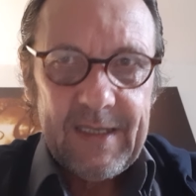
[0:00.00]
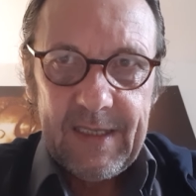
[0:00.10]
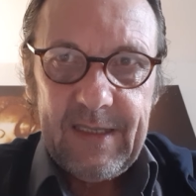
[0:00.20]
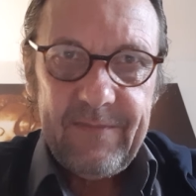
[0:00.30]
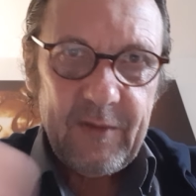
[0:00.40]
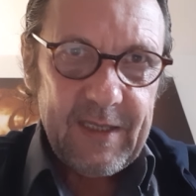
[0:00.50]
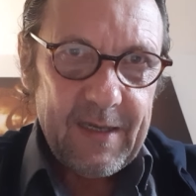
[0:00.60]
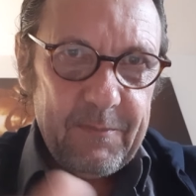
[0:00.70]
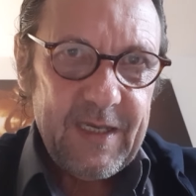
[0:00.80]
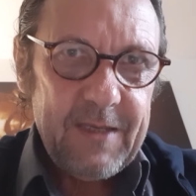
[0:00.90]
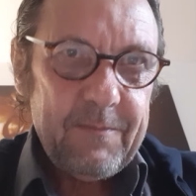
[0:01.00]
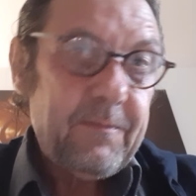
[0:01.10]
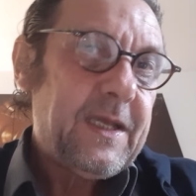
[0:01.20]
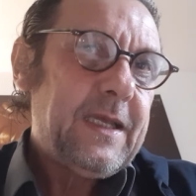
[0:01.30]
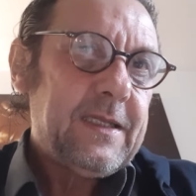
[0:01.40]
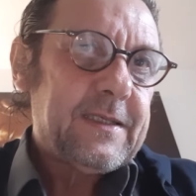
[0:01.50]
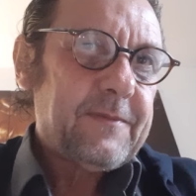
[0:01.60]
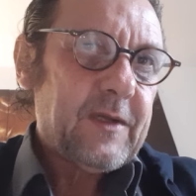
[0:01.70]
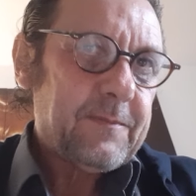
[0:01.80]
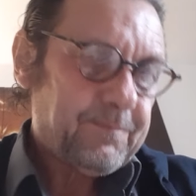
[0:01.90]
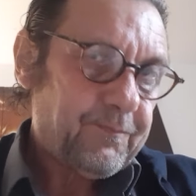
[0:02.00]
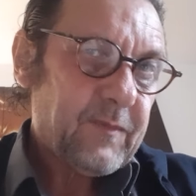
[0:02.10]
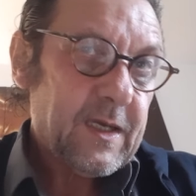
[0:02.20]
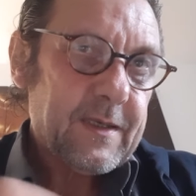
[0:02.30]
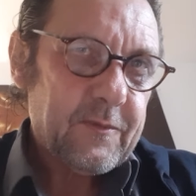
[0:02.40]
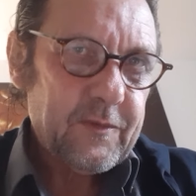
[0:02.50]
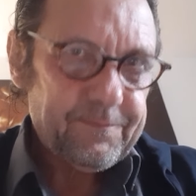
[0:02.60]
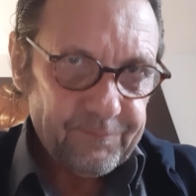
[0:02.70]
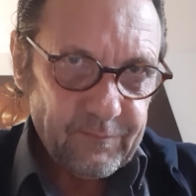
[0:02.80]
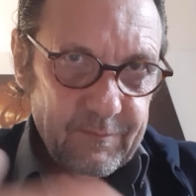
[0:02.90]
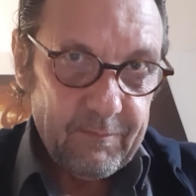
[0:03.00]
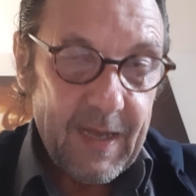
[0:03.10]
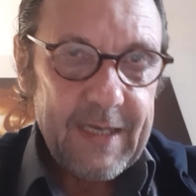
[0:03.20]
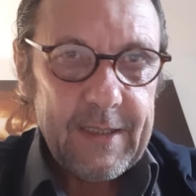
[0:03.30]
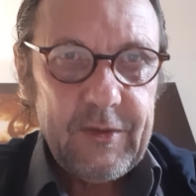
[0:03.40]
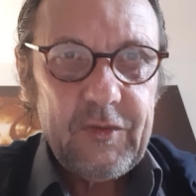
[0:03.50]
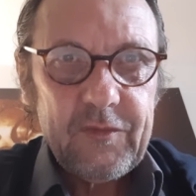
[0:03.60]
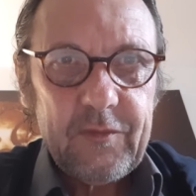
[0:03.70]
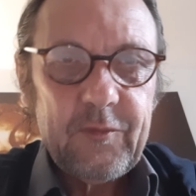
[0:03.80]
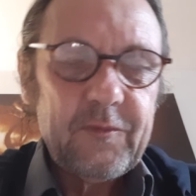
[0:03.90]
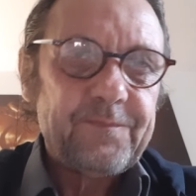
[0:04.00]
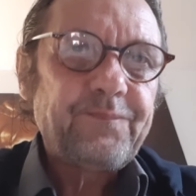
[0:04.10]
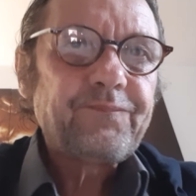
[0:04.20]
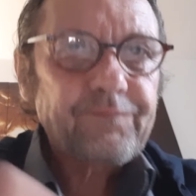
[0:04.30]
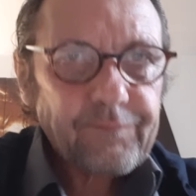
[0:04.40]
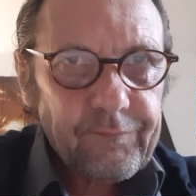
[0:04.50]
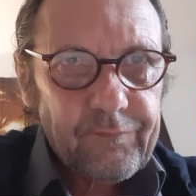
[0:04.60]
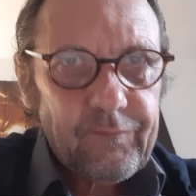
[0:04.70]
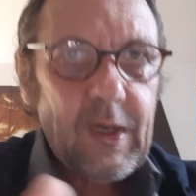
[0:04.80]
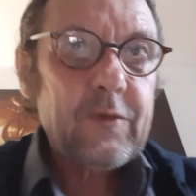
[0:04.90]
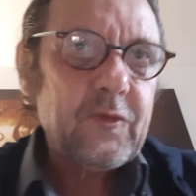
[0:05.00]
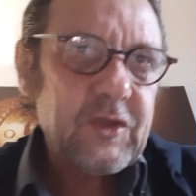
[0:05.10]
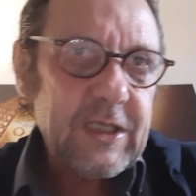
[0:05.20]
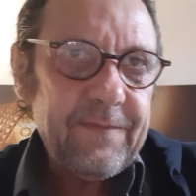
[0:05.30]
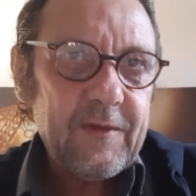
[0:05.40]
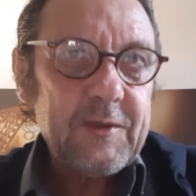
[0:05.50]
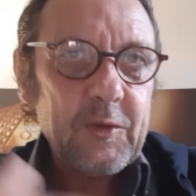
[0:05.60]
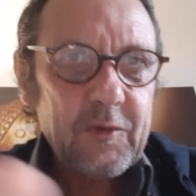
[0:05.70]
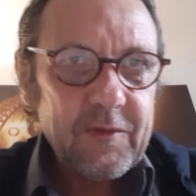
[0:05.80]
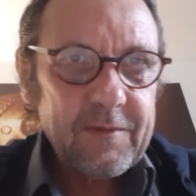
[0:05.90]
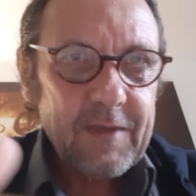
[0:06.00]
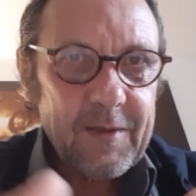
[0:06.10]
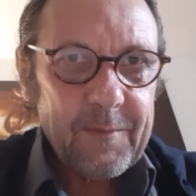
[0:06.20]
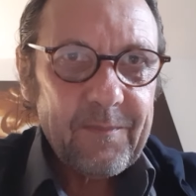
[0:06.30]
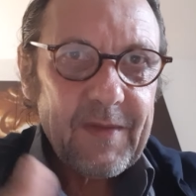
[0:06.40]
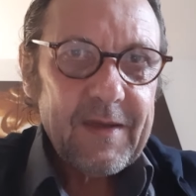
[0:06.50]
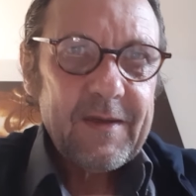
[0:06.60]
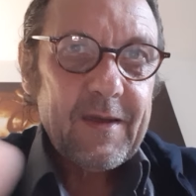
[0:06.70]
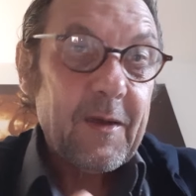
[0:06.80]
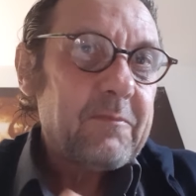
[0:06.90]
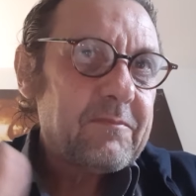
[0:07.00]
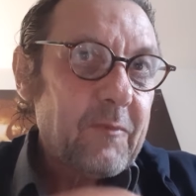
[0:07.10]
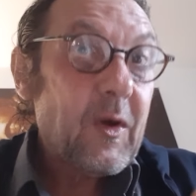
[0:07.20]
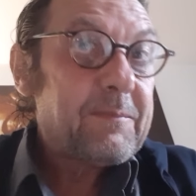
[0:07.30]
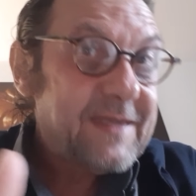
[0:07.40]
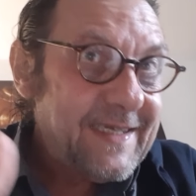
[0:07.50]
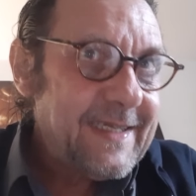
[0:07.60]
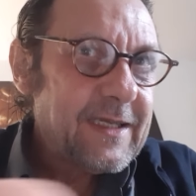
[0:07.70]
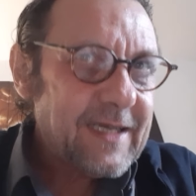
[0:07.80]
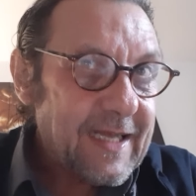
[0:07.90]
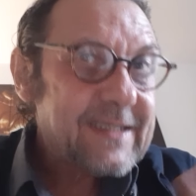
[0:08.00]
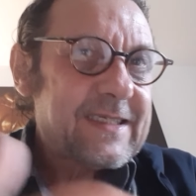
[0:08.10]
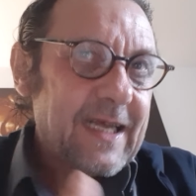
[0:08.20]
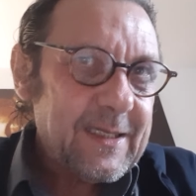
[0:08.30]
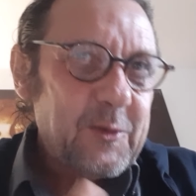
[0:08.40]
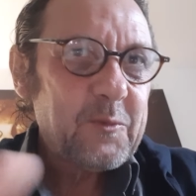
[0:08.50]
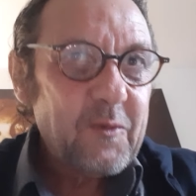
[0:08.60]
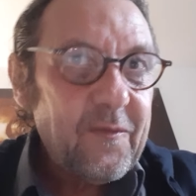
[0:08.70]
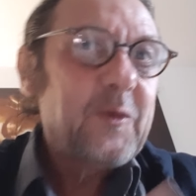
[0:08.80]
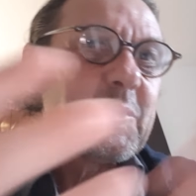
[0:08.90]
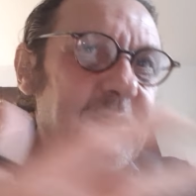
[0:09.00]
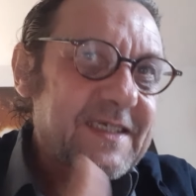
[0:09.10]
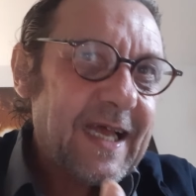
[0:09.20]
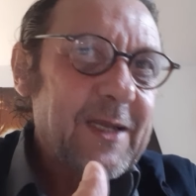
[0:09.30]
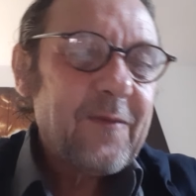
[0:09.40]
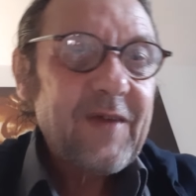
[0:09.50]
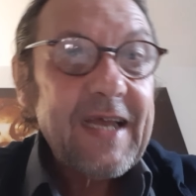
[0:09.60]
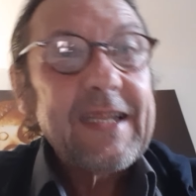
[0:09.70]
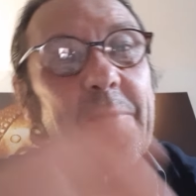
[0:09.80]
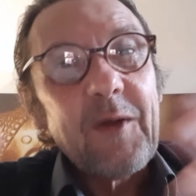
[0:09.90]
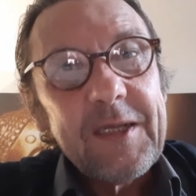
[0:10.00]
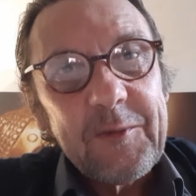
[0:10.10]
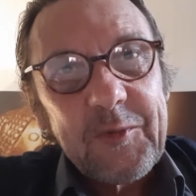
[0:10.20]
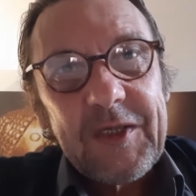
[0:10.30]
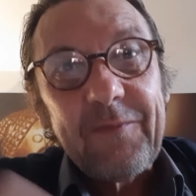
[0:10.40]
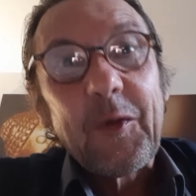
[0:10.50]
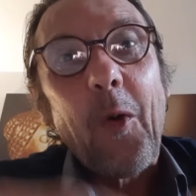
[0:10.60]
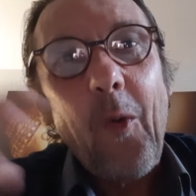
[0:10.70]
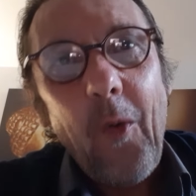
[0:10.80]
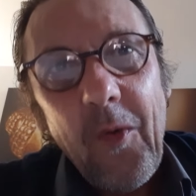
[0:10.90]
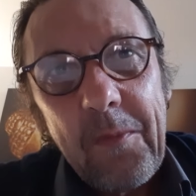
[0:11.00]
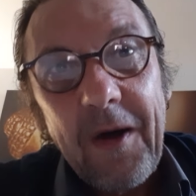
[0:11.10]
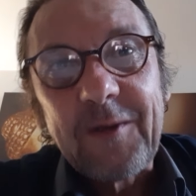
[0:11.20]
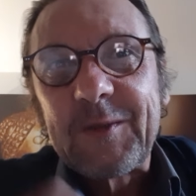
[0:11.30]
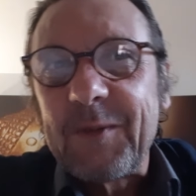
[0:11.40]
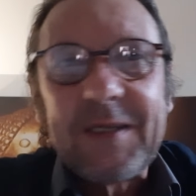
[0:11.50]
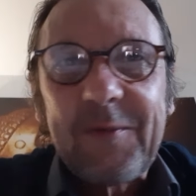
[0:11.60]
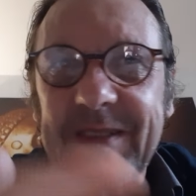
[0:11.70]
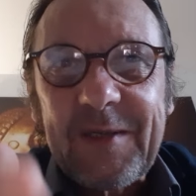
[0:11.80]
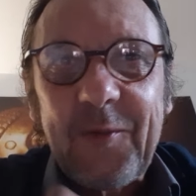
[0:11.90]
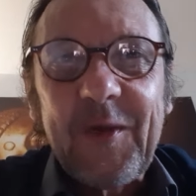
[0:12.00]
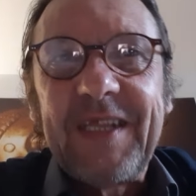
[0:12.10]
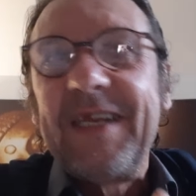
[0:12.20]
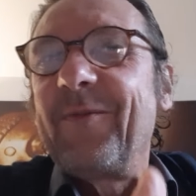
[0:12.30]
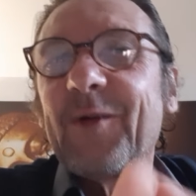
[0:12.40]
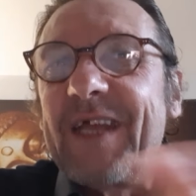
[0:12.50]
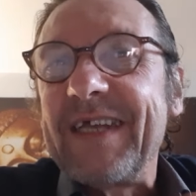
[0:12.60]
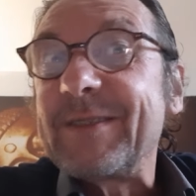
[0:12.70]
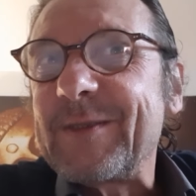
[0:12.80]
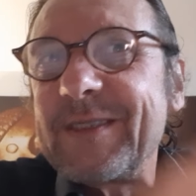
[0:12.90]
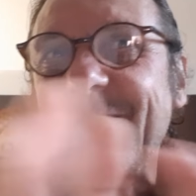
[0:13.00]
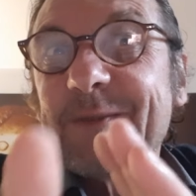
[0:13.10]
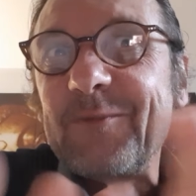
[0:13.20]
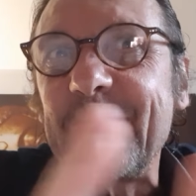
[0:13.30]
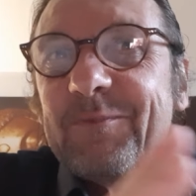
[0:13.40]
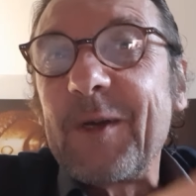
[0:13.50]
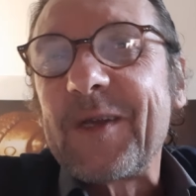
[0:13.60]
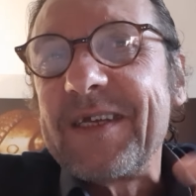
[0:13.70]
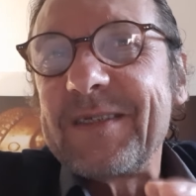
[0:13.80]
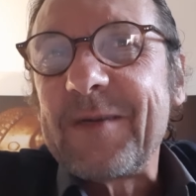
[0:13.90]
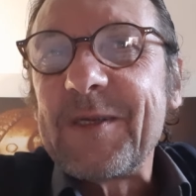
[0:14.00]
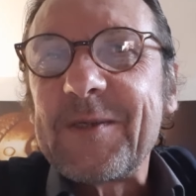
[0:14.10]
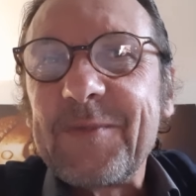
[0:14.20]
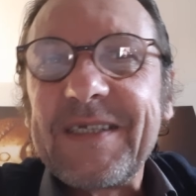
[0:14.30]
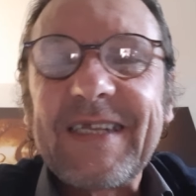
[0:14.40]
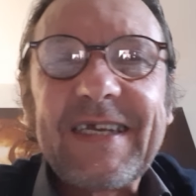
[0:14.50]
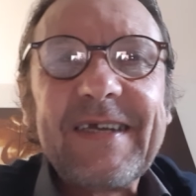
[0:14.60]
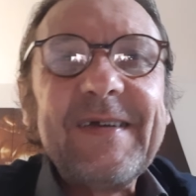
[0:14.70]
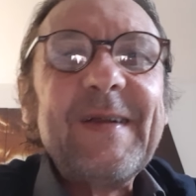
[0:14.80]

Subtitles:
Even there are many beings, even I could manage to shift certain reptilian last night to move to the side of light. I wanted to shift a whole bunch, but it wasn't ready for that. So I just whooped. Okay, that was a mistake.